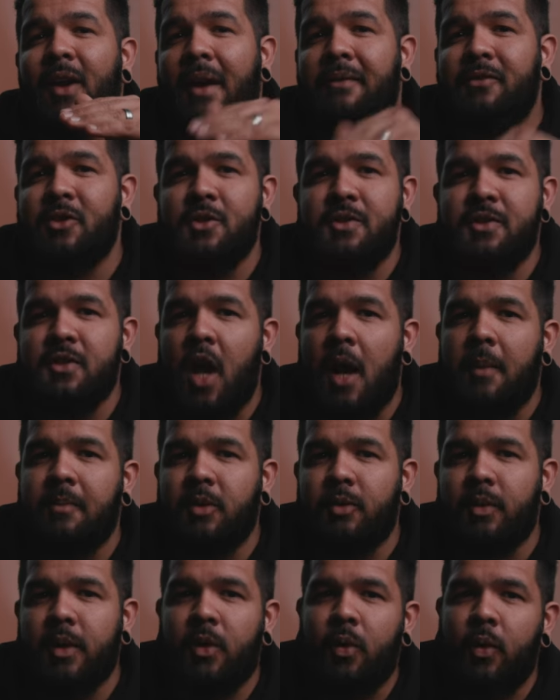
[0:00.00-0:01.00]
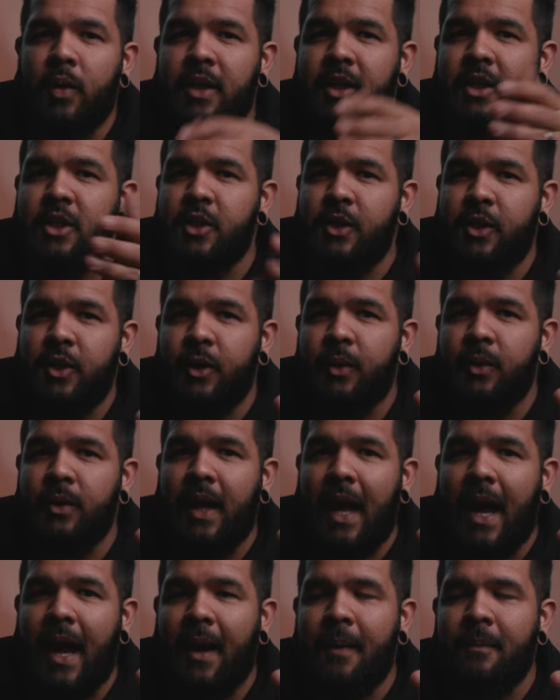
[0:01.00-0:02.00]
have to stop the recording to do
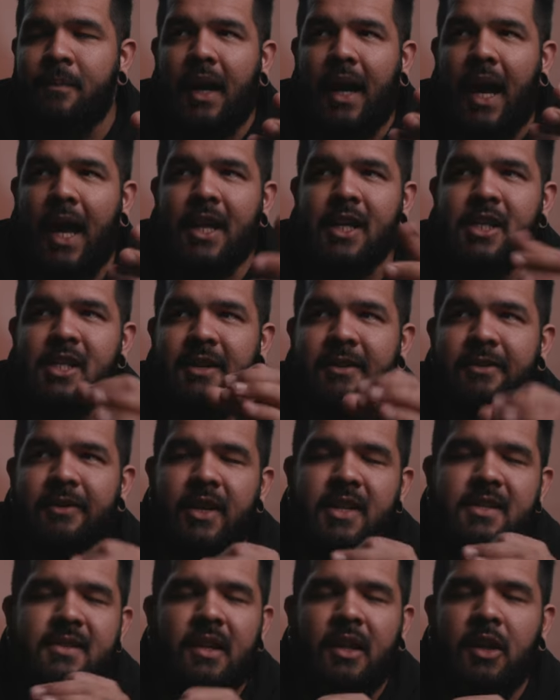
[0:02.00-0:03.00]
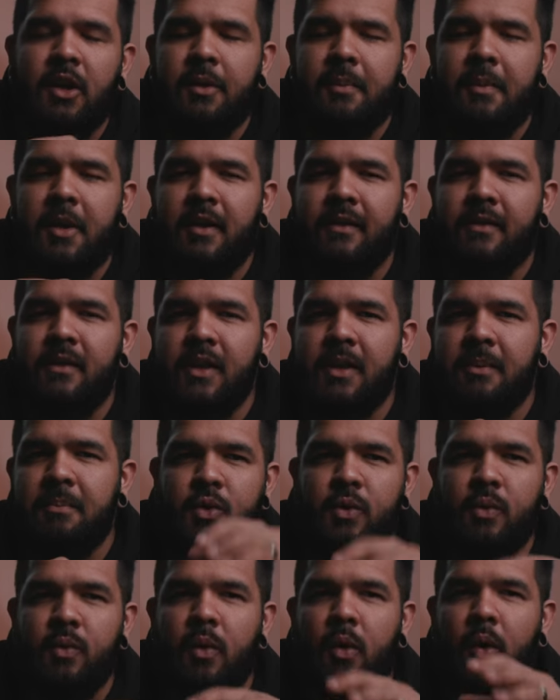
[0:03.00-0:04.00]
that kind of defeats a little bit of the
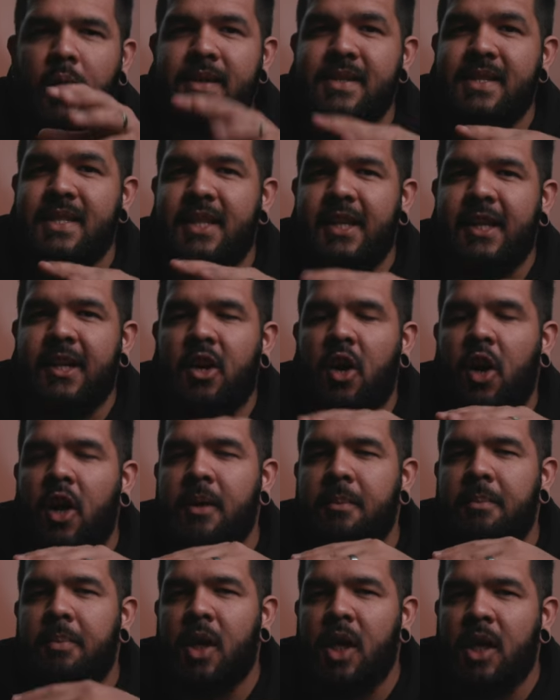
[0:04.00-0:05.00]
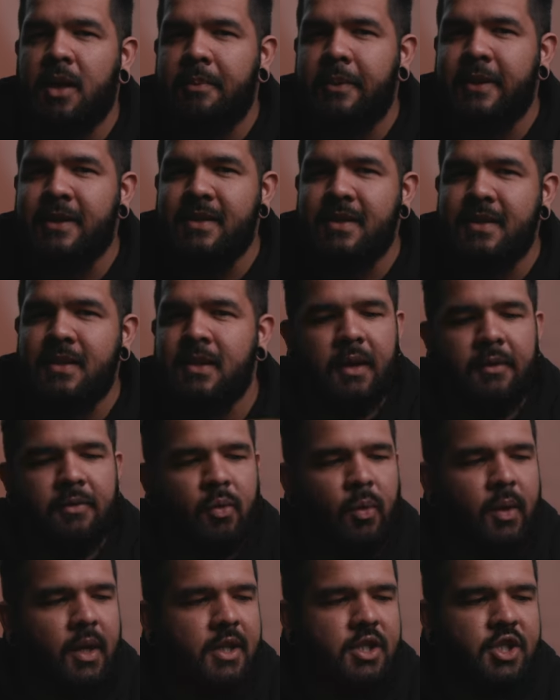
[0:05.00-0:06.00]
dual S D card purpose. If
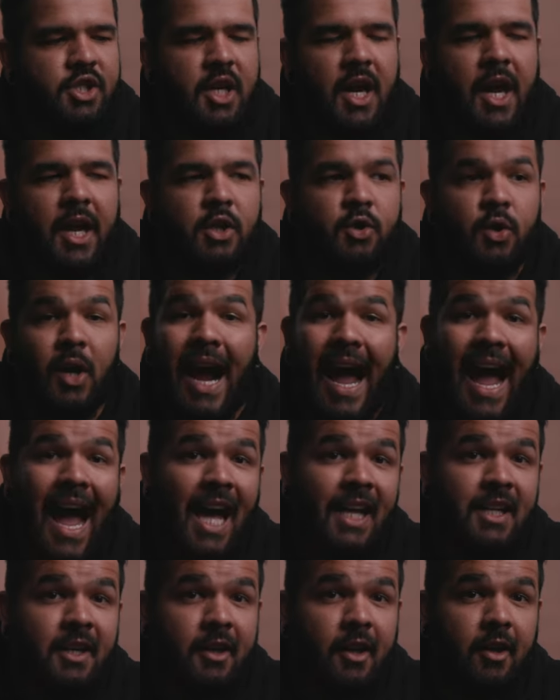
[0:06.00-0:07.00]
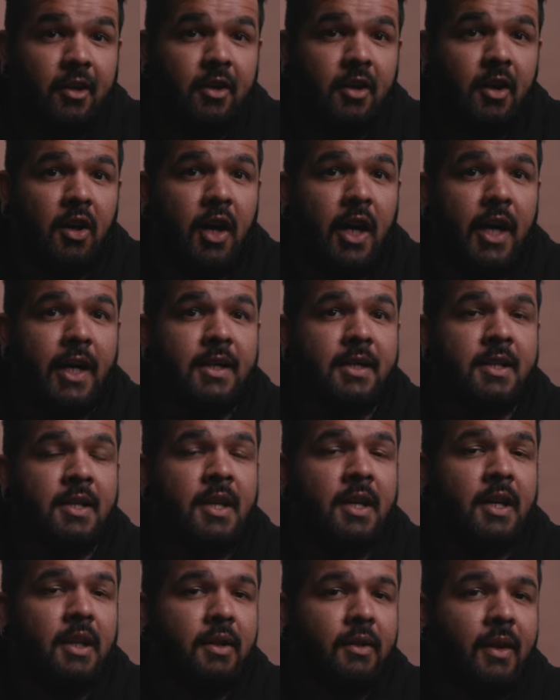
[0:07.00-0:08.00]
you want to change or add another card,
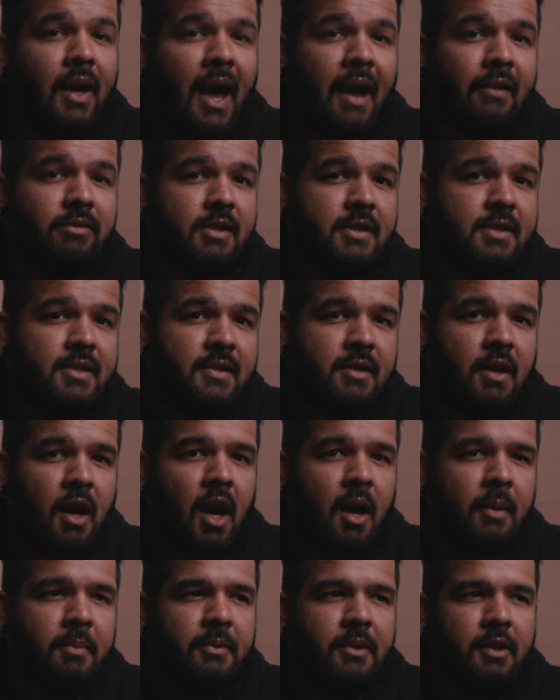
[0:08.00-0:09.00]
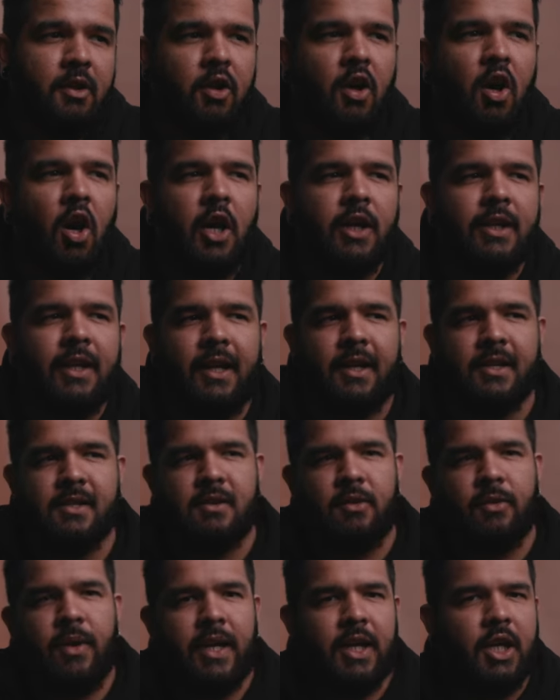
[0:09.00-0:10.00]
you have to stop the card that
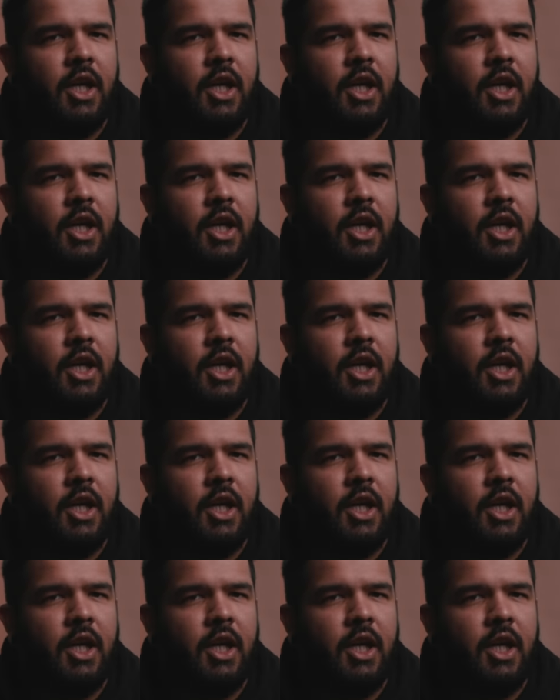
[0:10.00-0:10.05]
is already